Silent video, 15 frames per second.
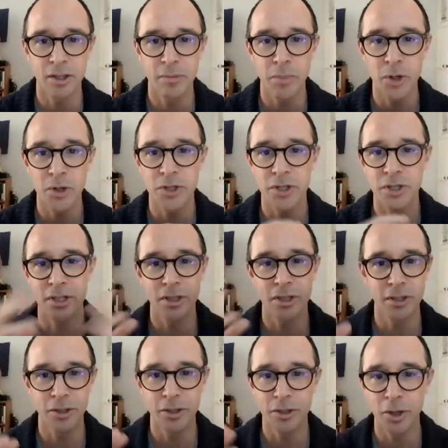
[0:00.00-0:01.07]
emerges in
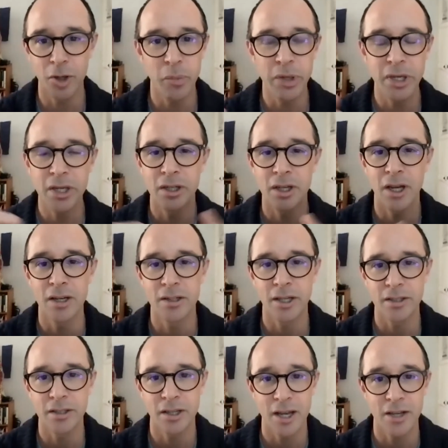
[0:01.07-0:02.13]
the European
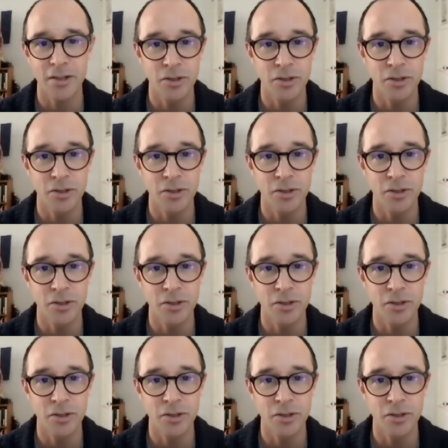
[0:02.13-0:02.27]
context that has